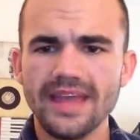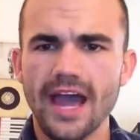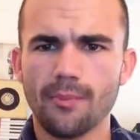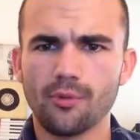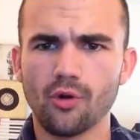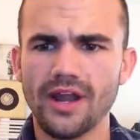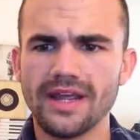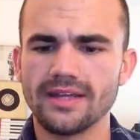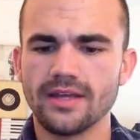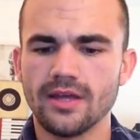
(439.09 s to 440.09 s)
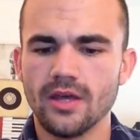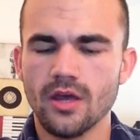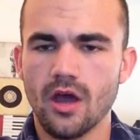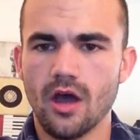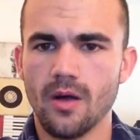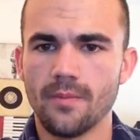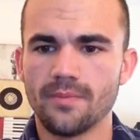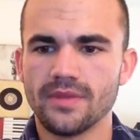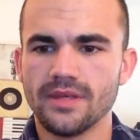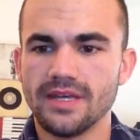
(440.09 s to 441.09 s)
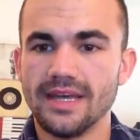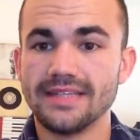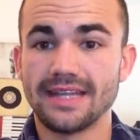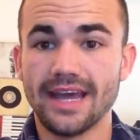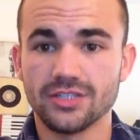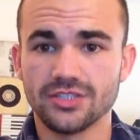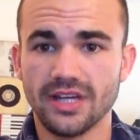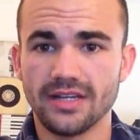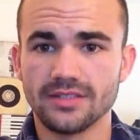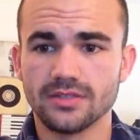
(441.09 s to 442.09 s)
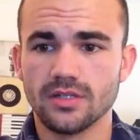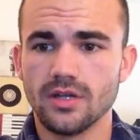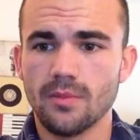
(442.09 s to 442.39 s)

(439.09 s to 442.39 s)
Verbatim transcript: how praying um, is an exercise,